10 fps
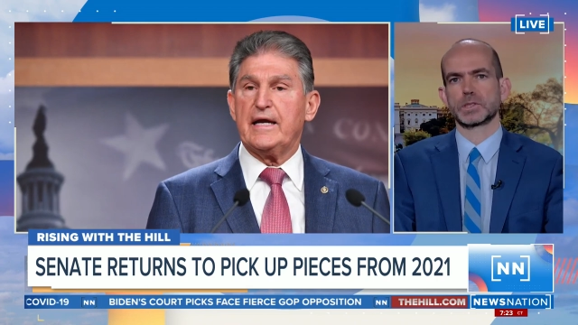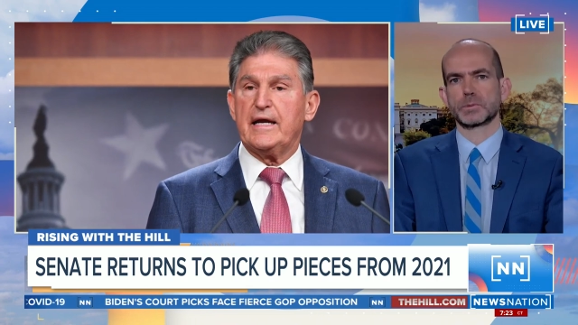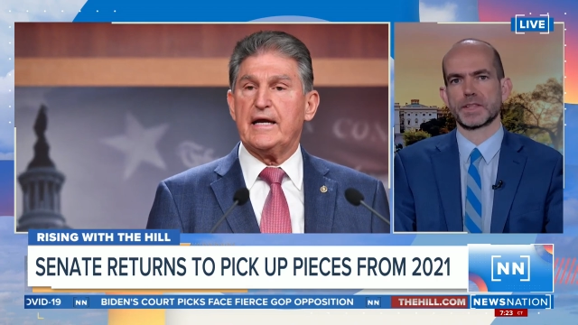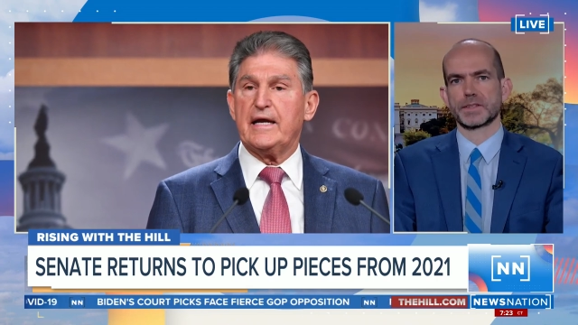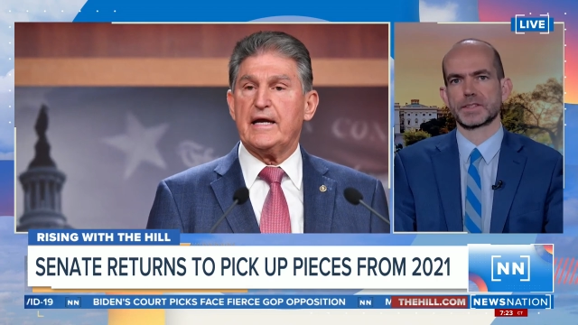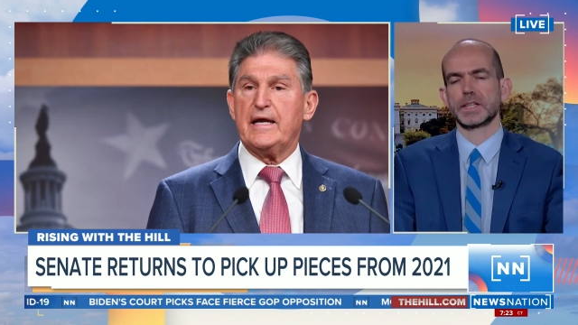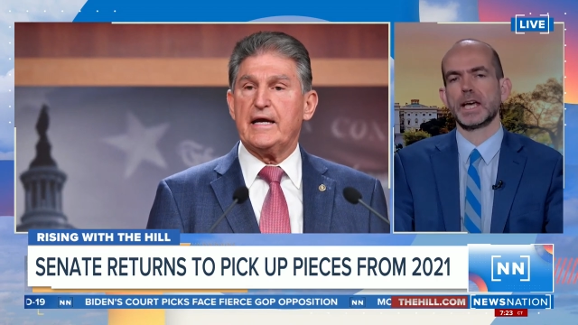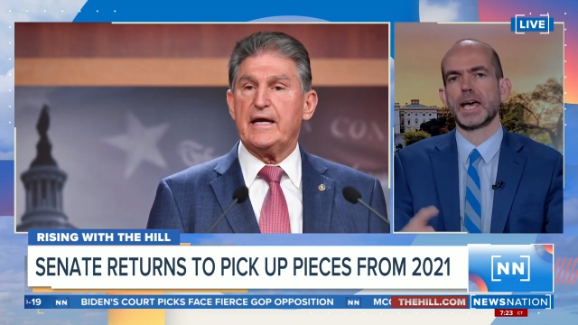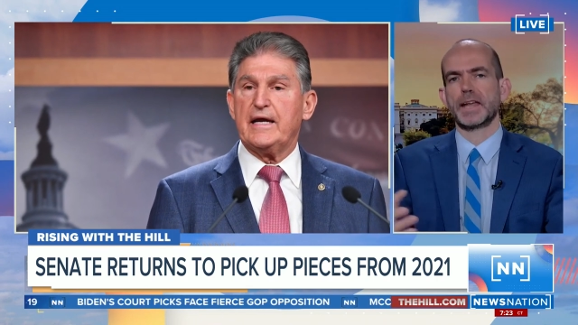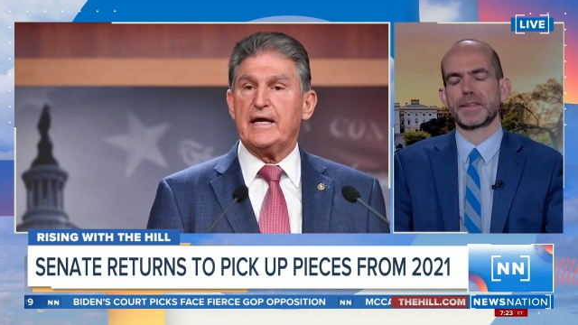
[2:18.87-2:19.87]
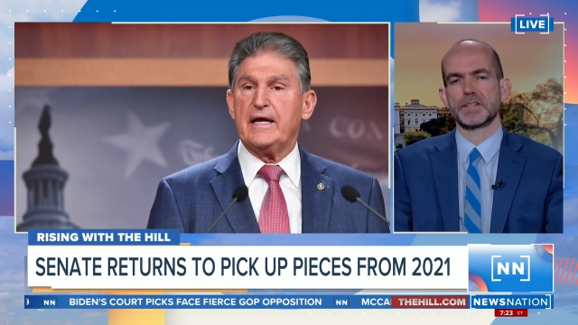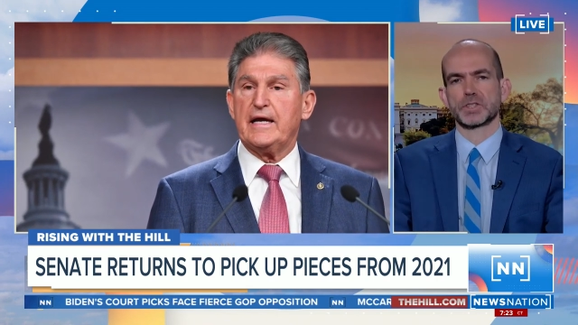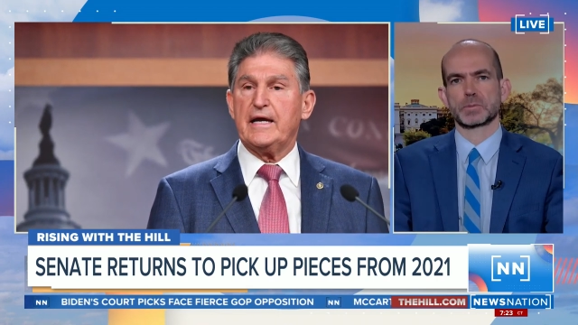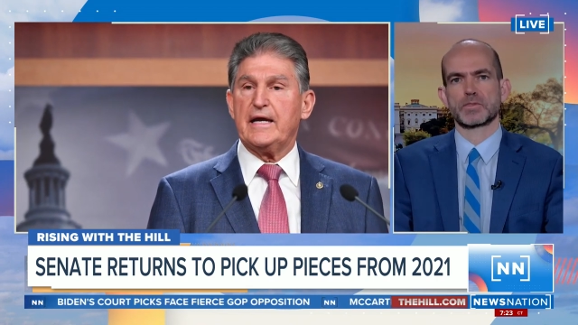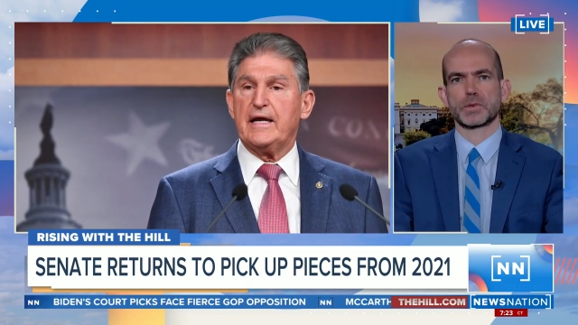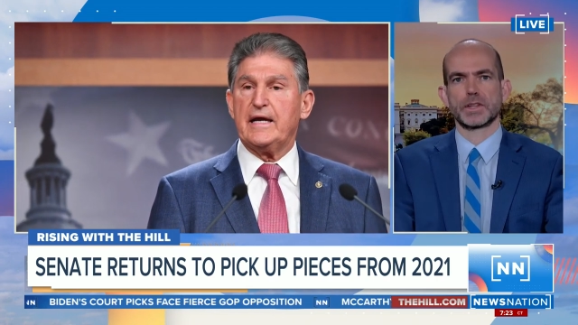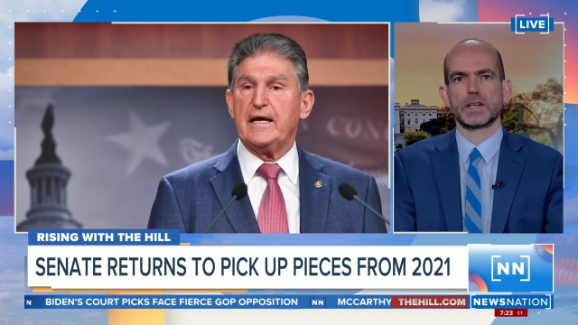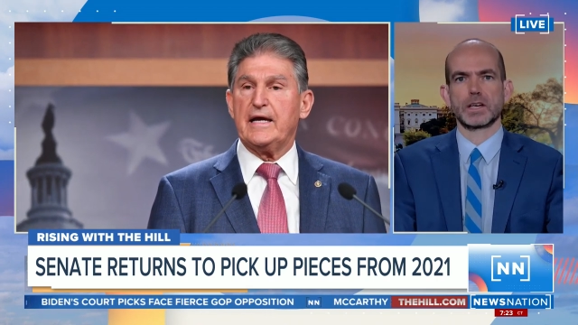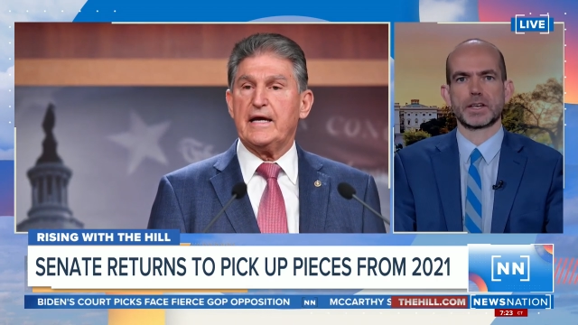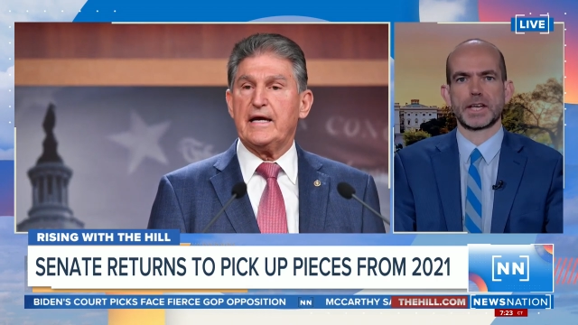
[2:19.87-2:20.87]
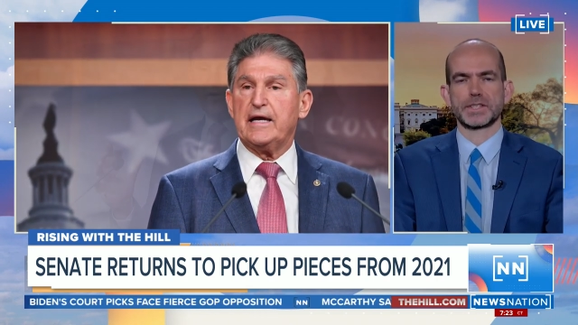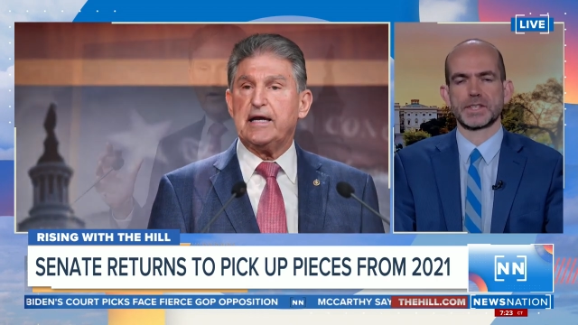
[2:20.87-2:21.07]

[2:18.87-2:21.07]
Speaker 1: with it, and then just before the holidays he